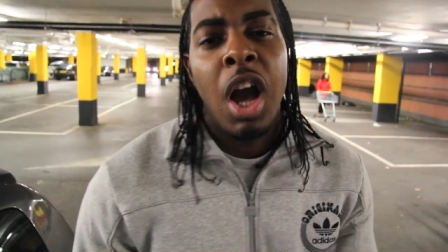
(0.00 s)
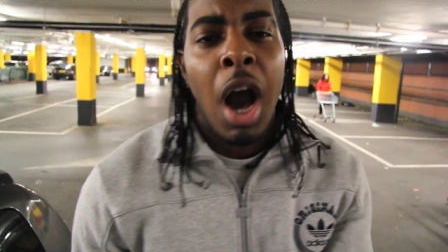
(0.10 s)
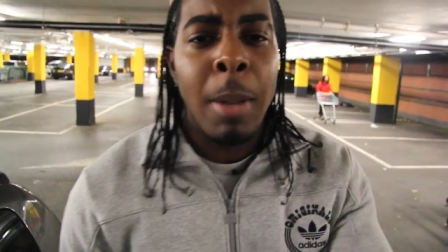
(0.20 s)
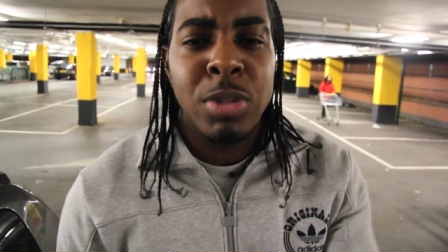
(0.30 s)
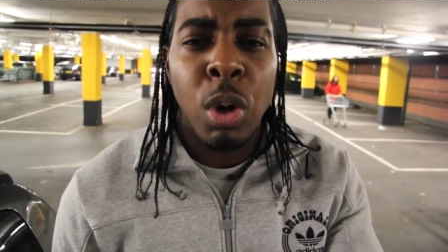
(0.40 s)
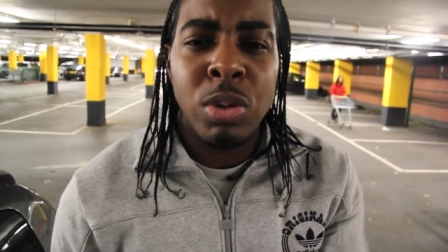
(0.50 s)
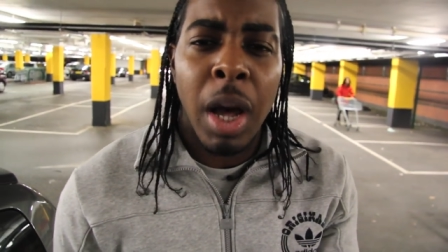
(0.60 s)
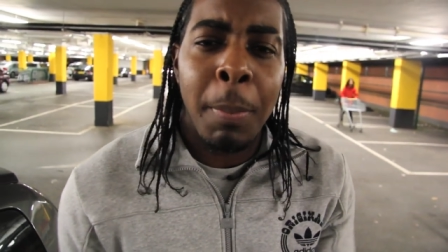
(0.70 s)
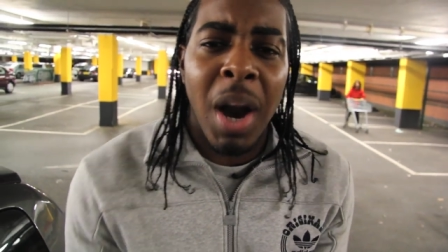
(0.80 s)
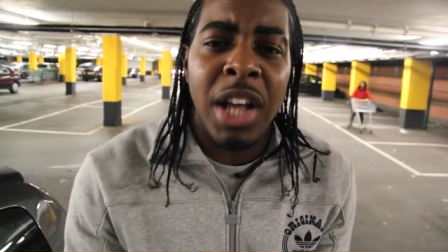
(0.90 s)
I'm so dumb,
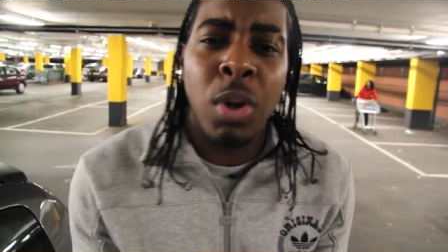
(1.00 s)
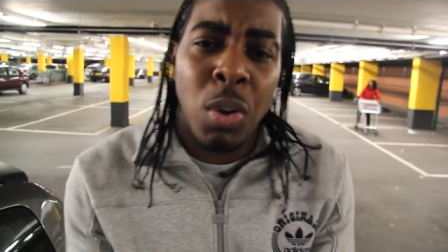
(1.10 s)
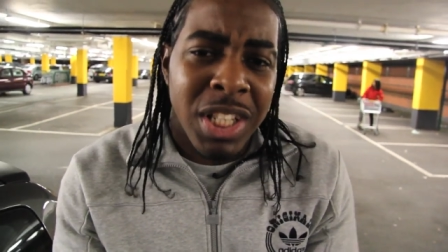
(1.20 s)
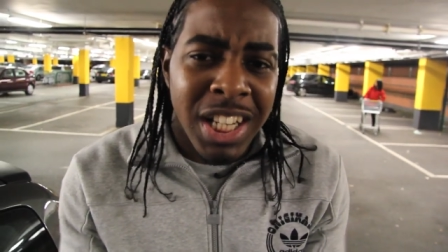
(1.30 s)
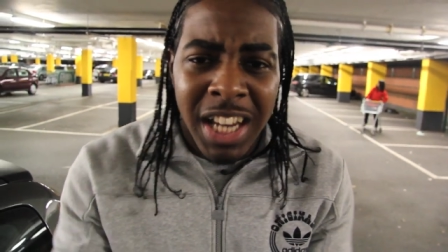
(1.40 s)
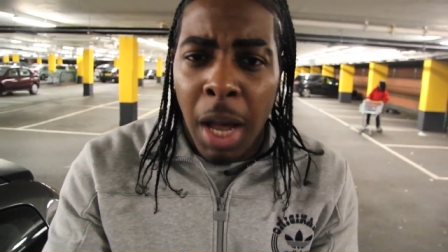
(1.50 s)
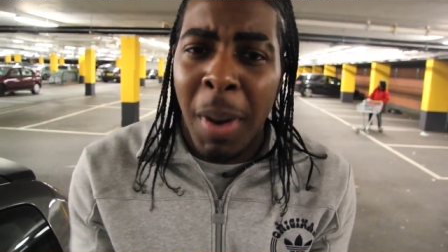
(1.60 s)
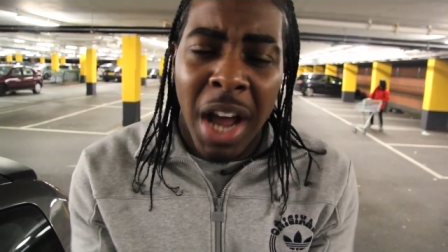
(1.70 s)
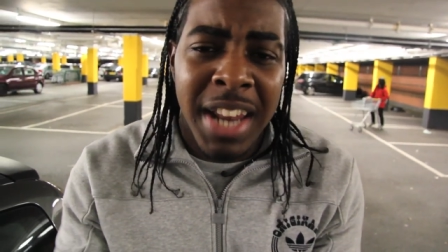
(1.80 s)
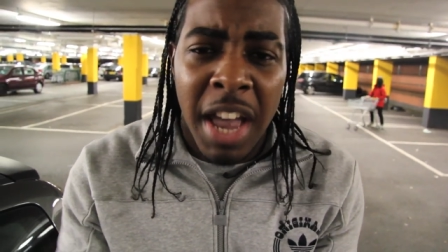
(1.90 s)
but I don't need to chat
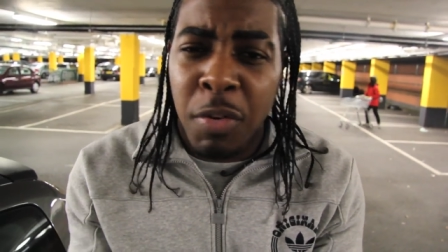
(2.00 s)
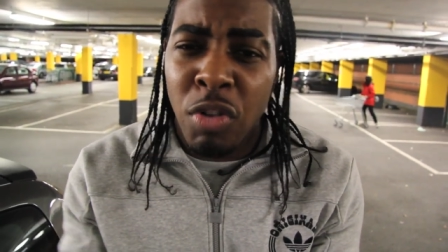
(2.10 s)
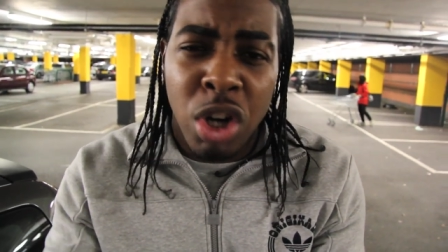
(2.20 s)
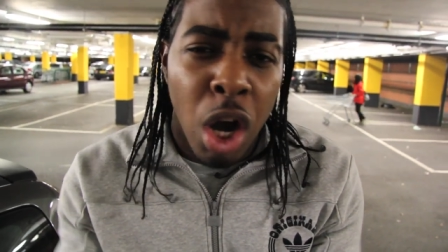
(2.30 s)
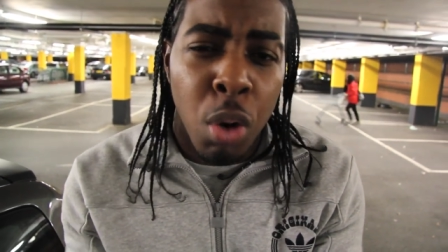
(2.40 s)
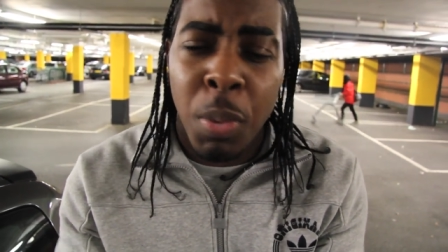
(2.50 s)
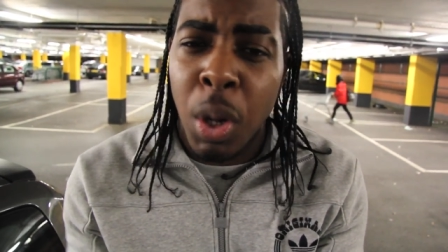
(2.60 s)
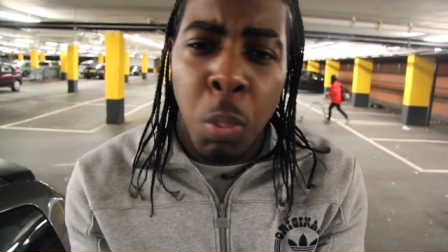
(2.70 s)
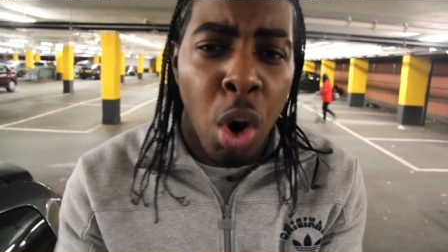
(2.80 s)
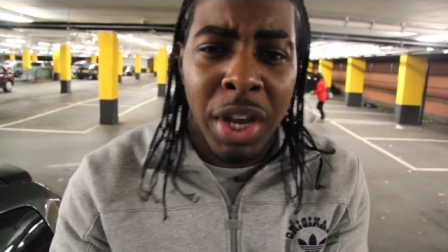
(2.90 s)
about a knife or a gun. Cause when the
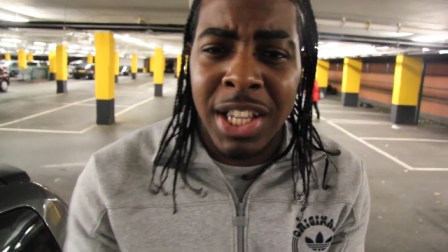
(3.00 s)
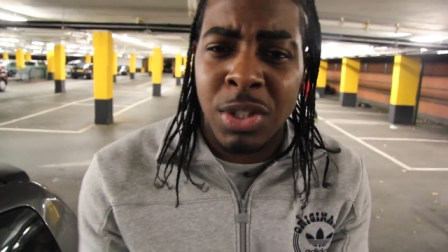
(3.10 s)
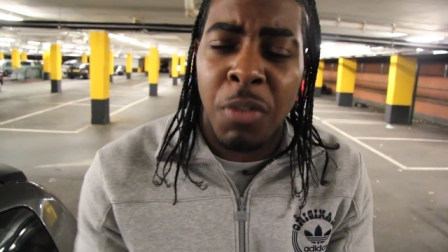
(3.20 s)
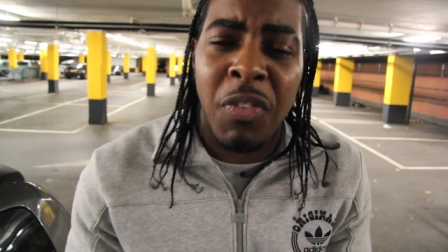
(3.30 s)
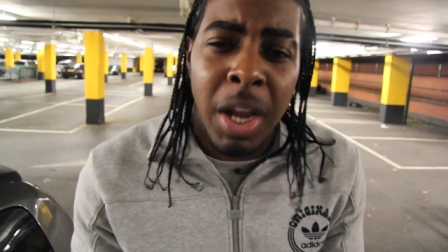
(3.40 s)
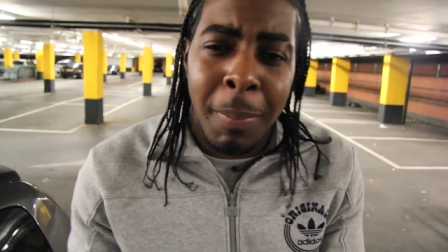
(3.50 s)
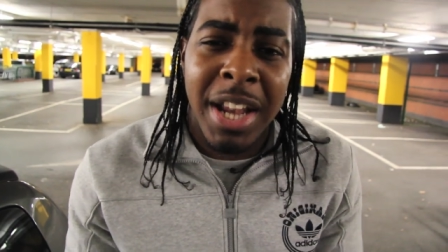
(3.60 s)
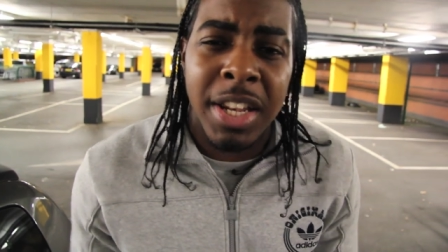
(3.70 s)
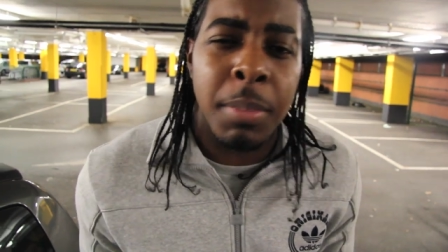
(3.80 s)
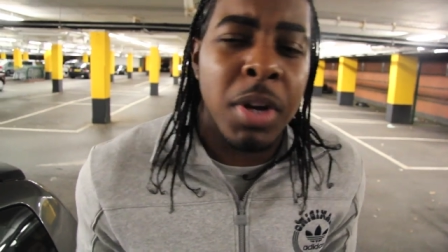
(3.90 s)
war kicks off and the man
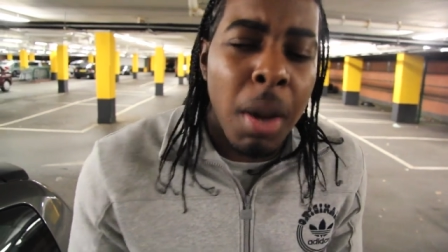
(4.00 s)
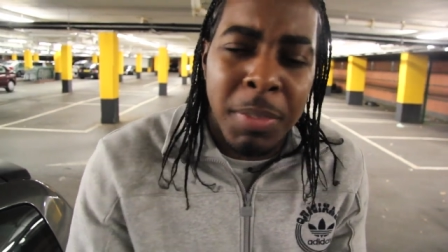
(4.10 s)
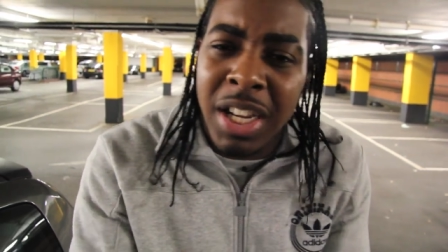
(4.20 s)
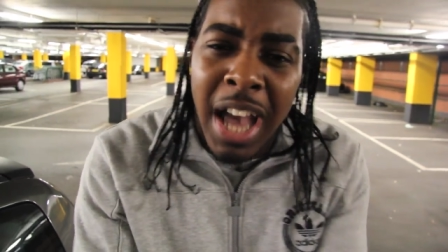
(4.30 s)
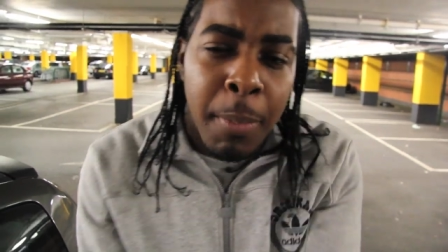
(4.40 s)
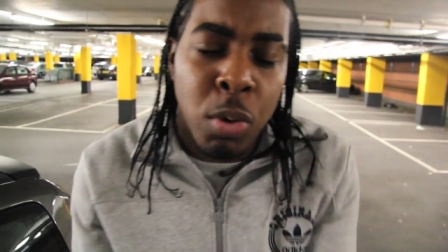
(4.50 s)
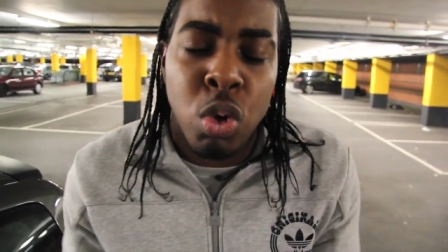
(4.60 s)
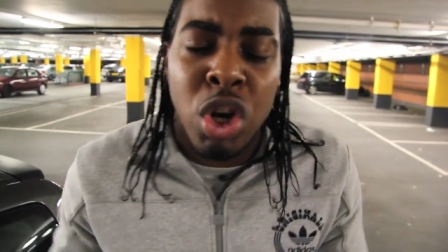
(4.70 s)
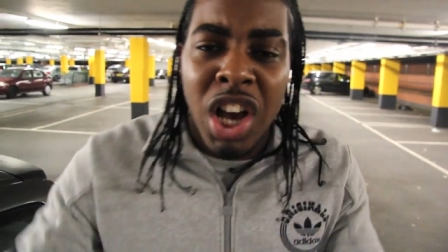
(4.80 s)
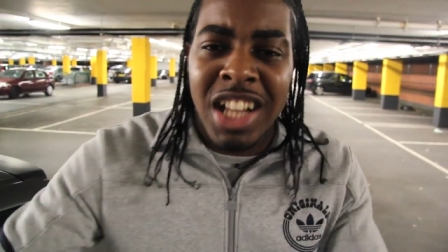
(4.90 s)
them come, the guy with all
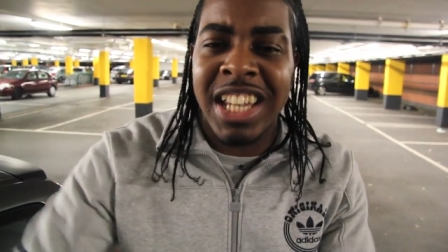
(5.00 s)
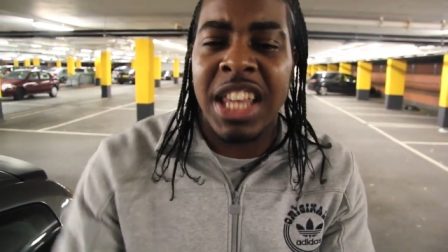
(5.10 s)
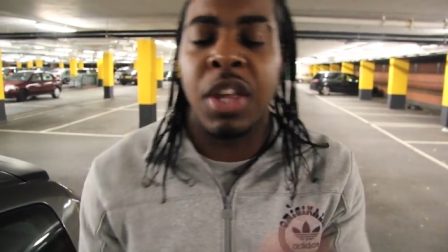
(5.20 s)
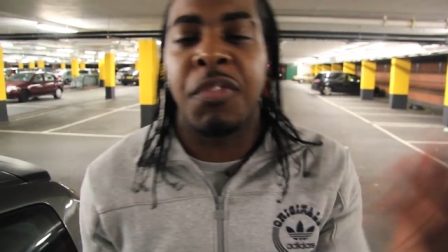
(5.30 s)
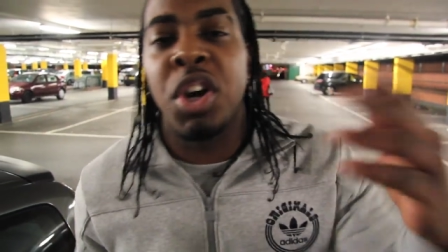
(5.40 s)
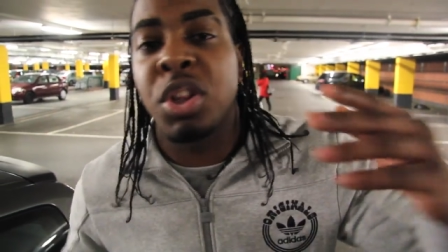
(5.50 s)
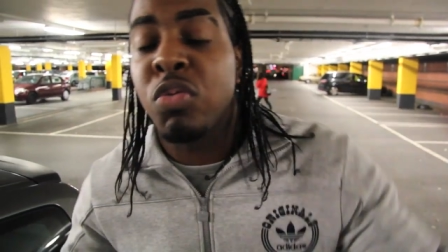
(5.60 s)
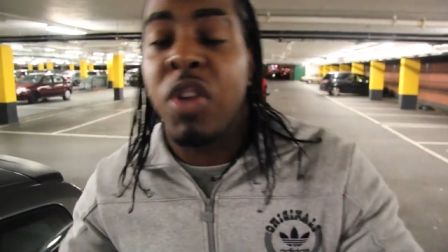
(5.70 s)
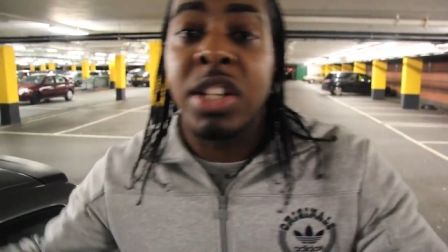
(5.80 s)
the gunshots, the first to run.